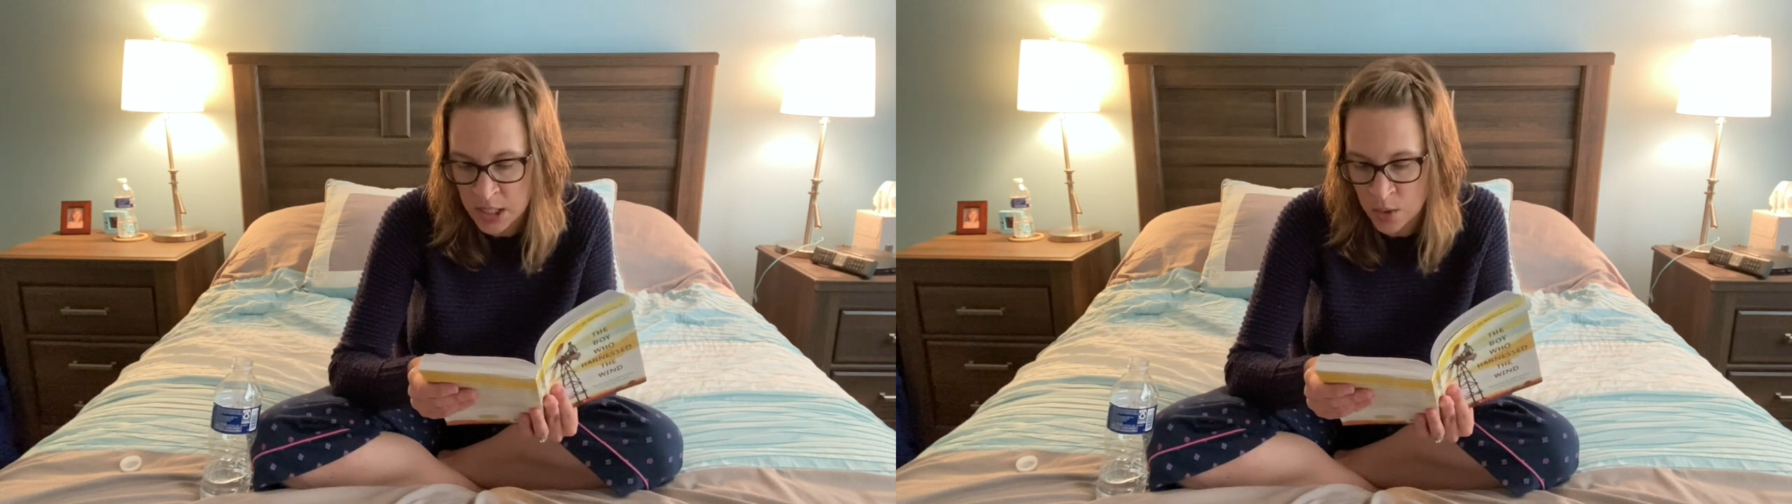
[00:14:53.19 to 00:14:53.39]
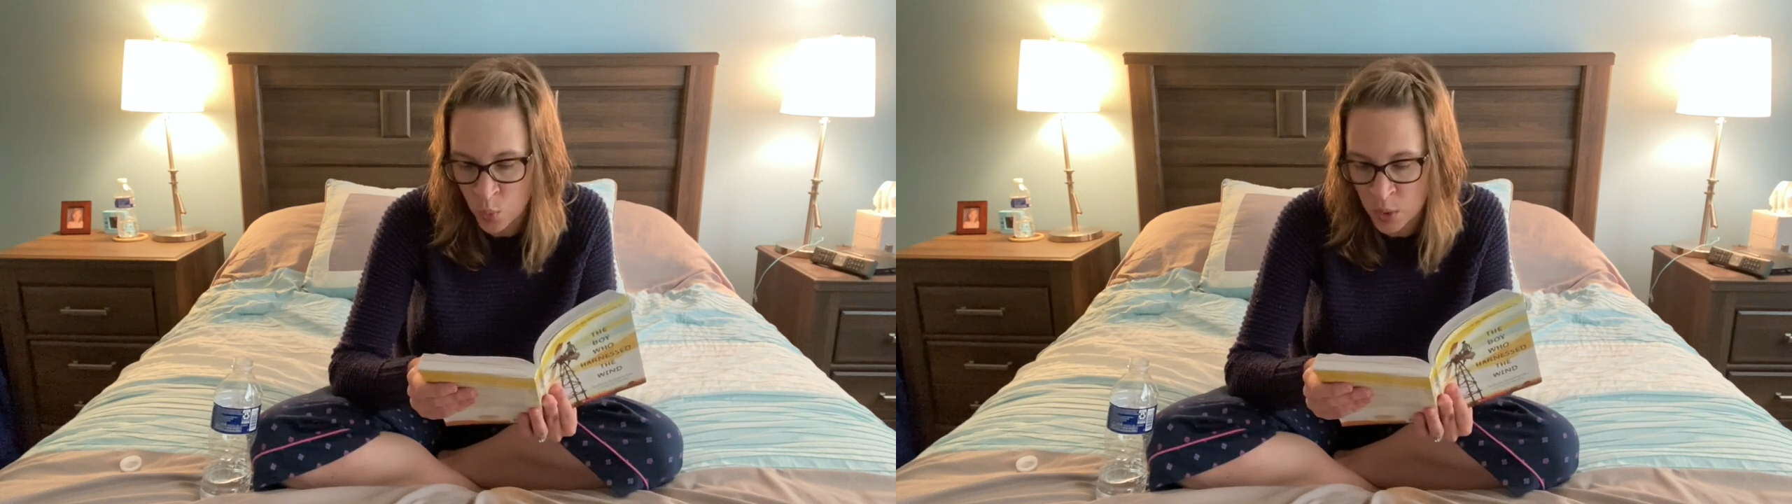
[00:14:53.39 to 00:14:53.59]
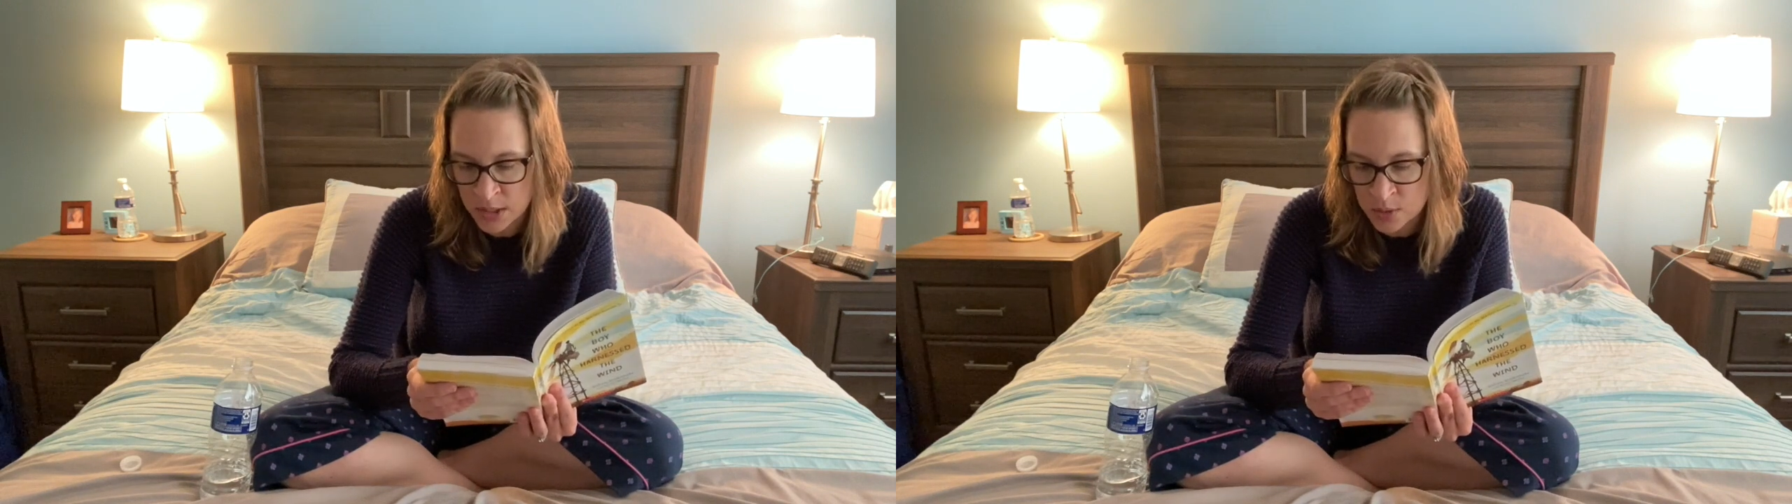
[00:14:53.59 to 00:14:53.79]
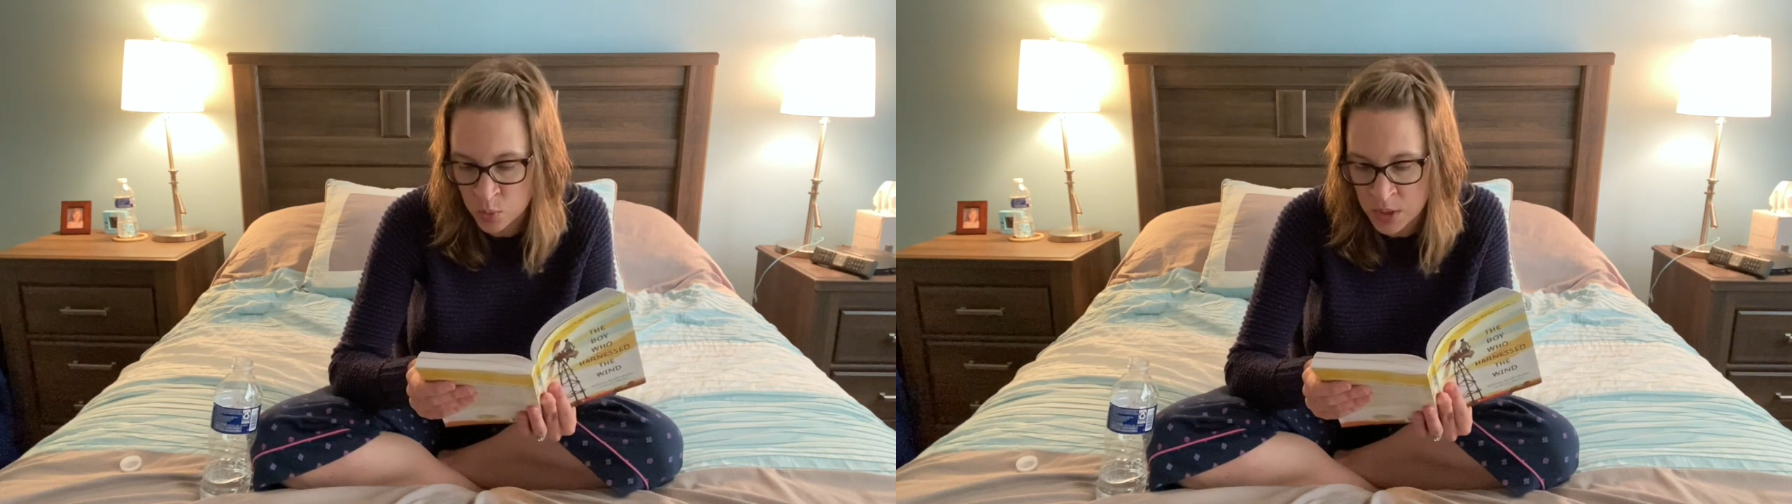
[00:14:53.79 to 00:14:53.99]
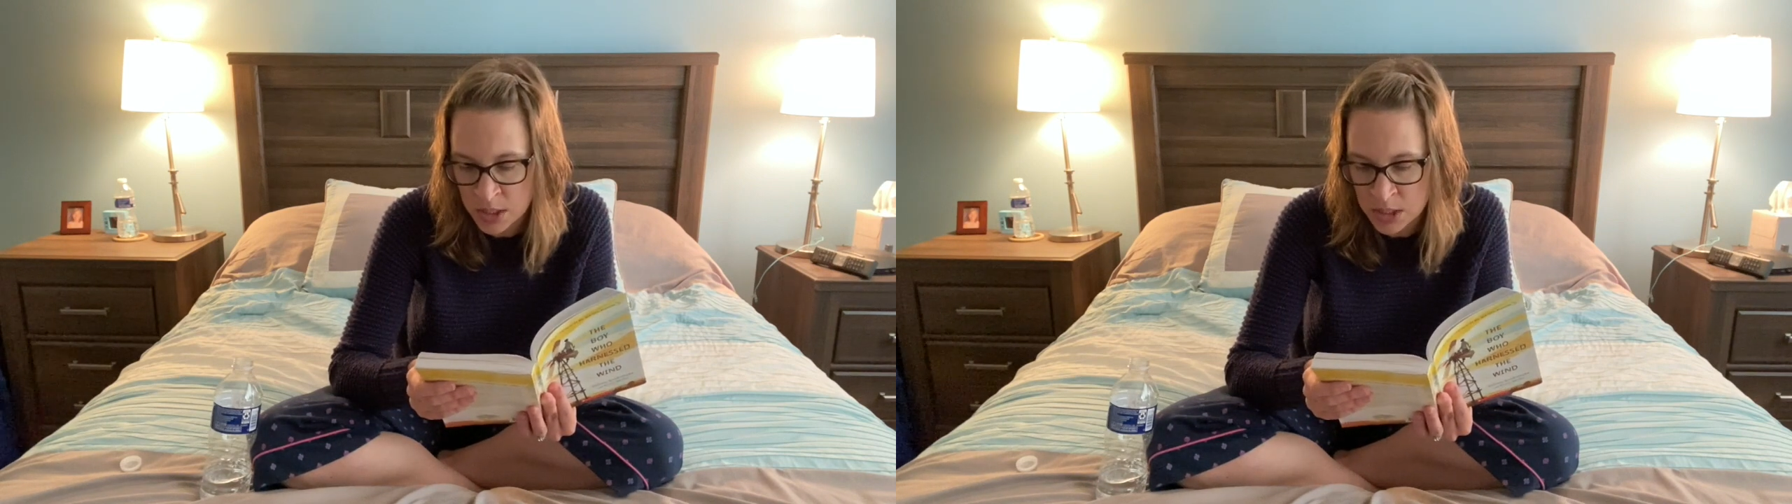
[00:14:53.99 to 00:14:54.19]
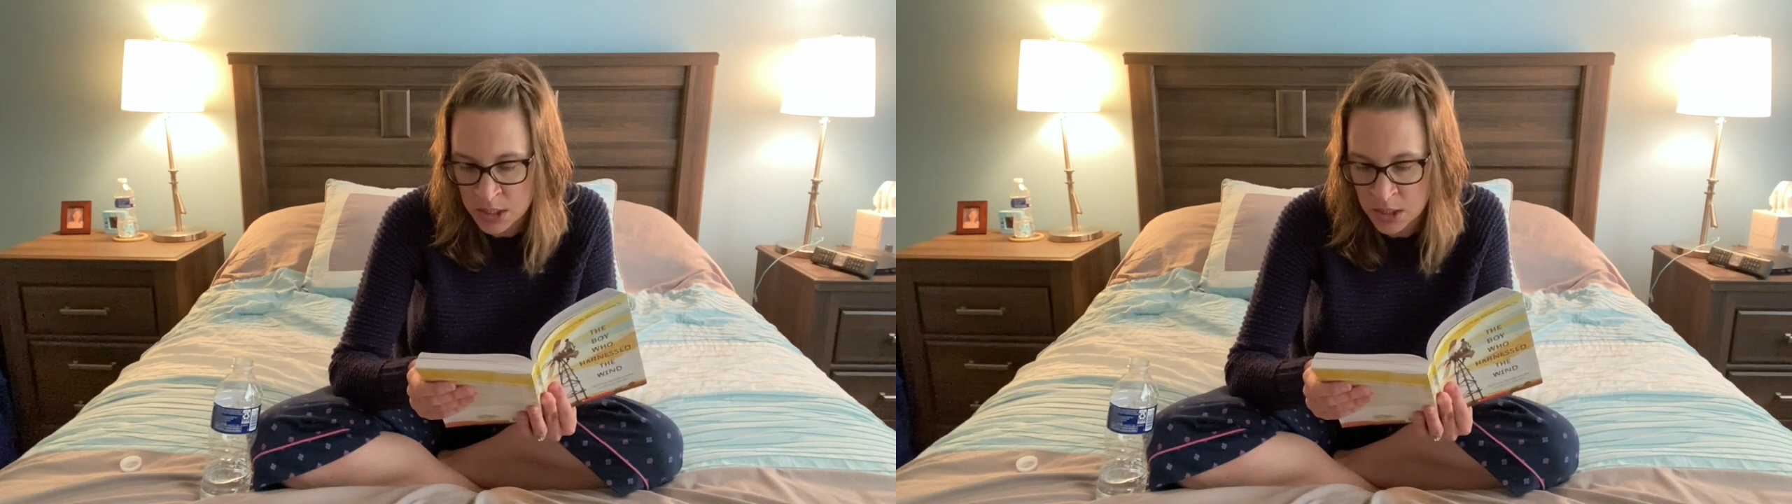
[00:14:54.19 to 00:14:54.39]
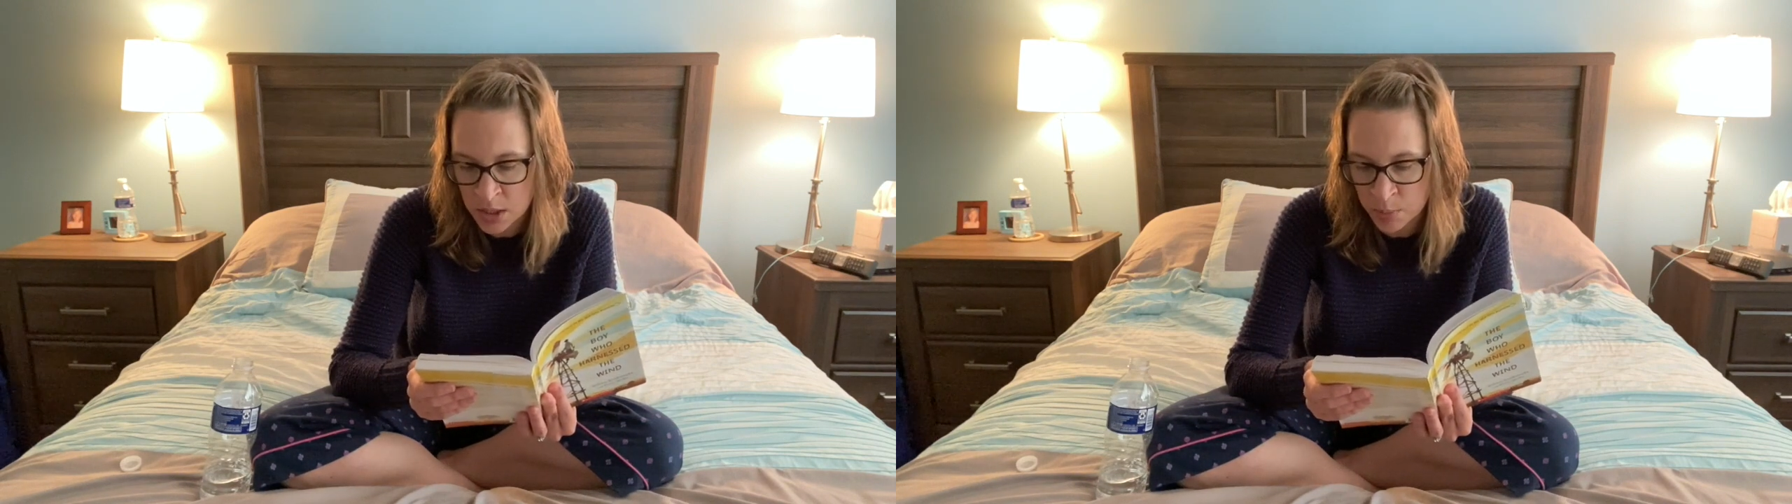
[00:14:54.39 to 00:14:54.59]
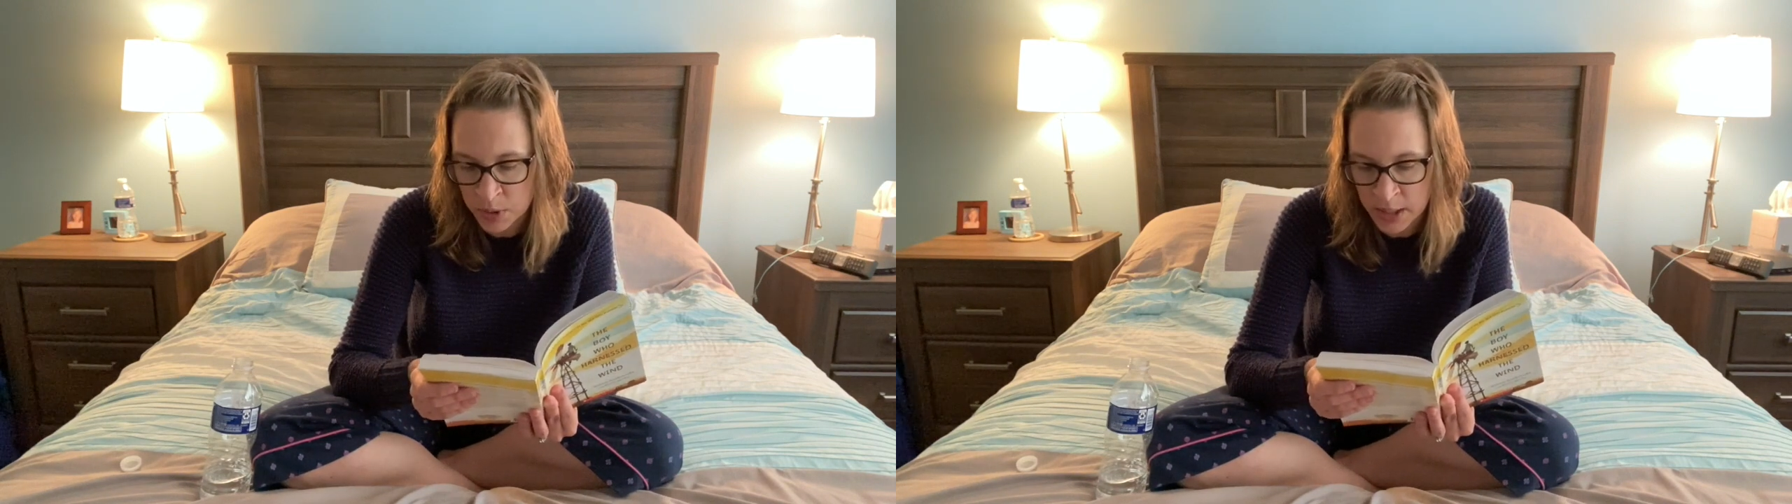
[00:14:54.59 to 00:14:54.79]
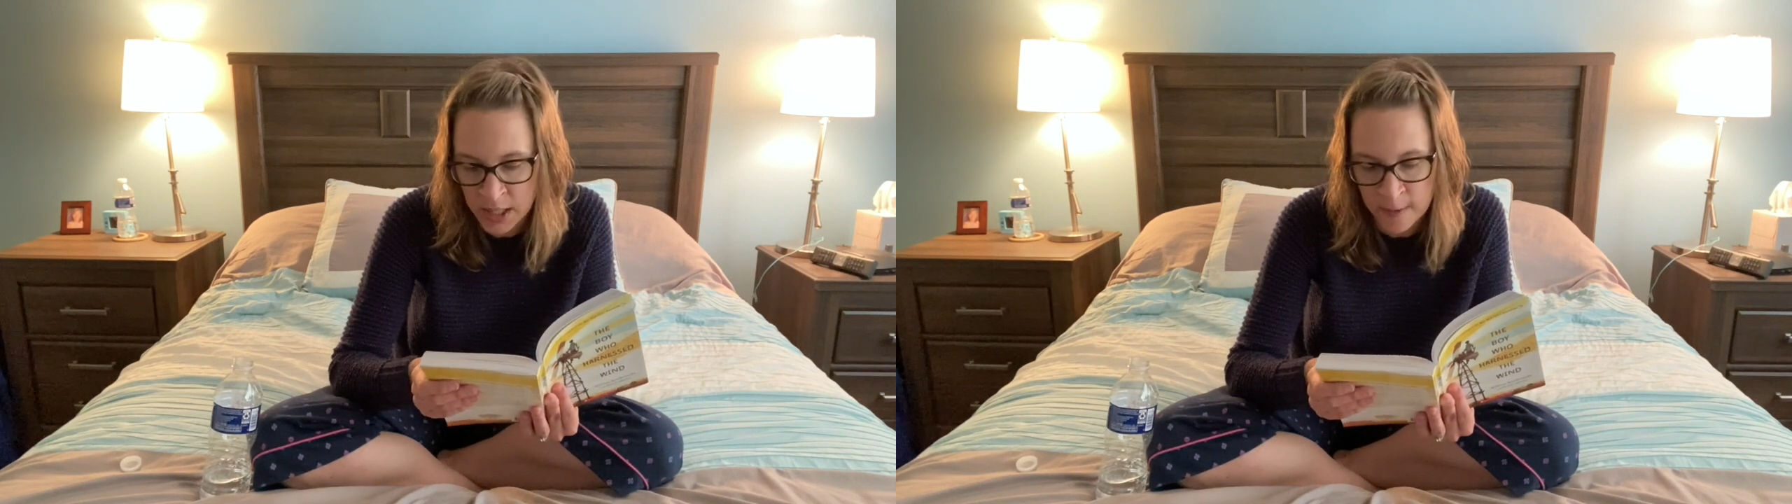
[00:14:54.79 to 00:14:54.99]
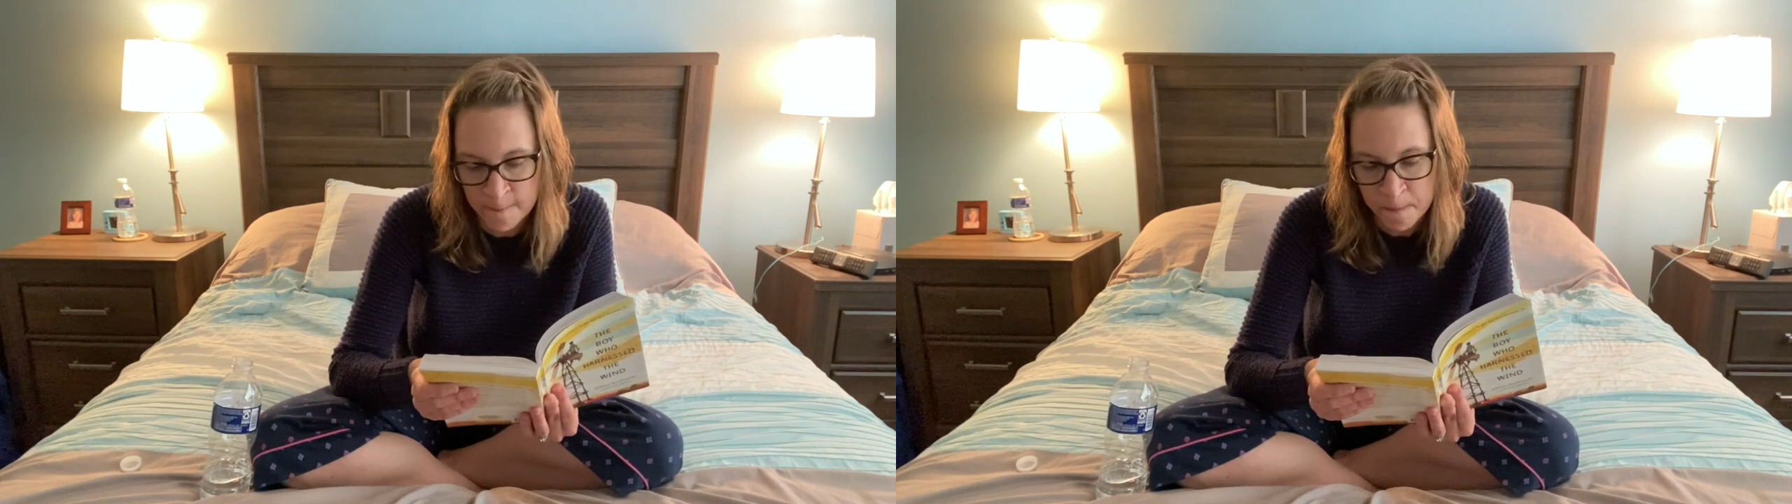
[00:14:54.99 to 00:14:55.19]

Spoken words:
and once we did plant,